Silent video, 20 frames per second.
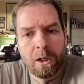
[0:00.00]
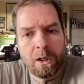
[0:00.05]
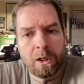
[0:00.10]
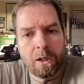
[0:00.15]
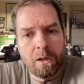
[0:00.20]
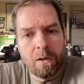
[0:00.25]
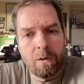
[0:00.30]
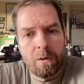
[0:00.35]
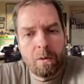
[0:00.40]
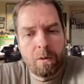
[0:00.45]

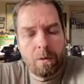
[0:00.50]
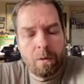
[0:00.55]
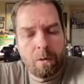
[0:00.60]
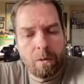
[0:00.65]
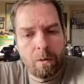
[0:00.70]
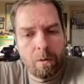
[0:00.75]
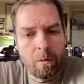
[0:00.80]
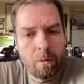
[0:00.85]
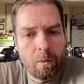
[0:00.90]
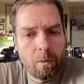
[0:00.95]

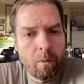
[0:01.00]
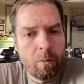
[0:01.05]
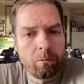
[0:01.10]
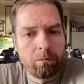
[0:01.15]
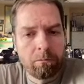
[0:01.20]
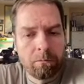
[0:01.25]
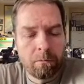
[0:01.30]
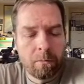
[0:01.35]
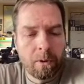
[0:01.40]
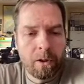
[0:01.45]
you
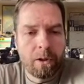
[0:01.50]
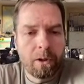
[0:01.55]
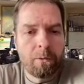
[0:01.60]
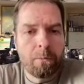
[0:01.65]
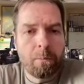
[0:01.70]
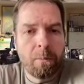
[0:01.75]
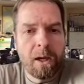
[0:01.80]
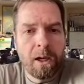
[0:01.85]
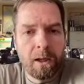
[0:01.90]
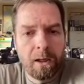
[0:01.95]

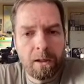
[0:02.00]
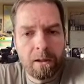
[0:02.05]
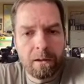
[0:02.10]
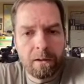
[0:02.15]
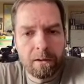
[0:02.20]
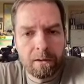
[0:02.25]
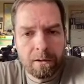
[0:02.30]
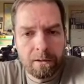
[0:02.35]
may